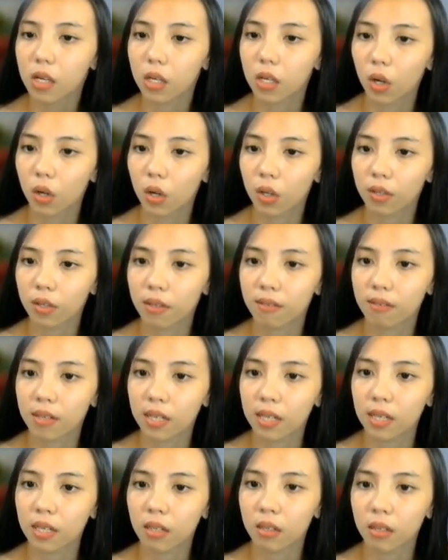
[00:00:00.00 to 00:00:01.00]
const
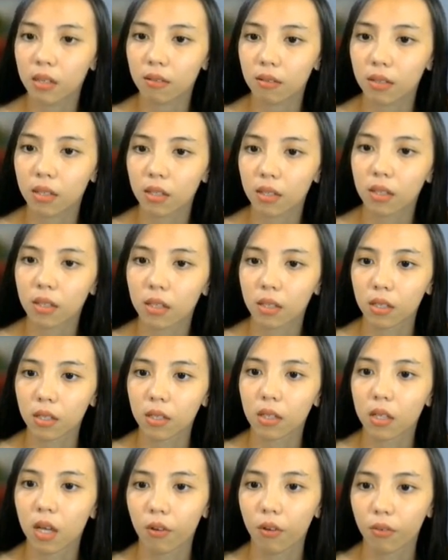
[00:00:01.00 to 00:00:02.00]
in, this will be the
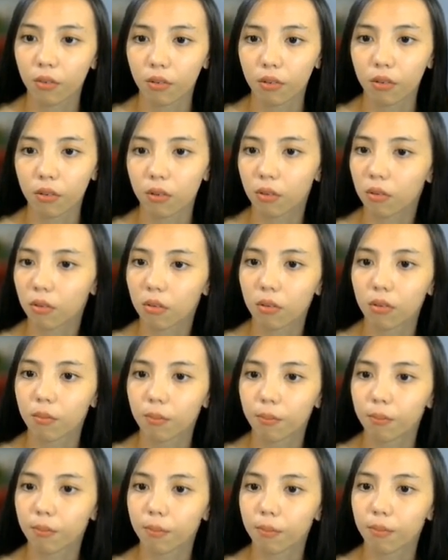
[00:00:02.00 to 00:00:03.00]
of
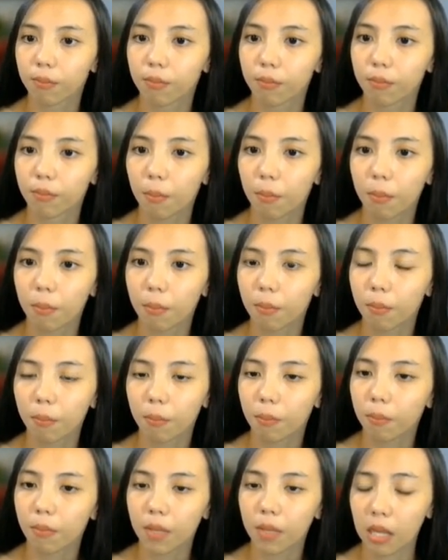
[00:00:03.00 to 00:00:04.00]
max speed,
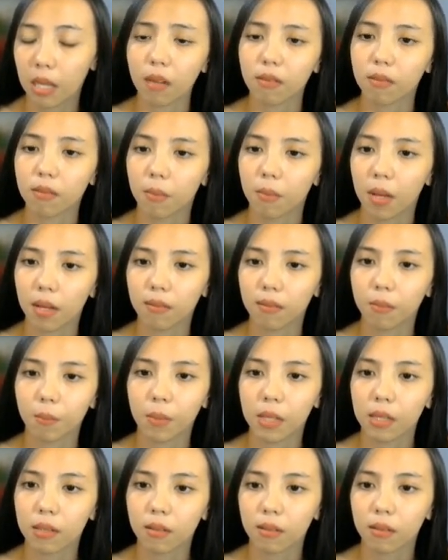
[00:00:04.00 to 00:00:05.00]
yes? Yes, max speed.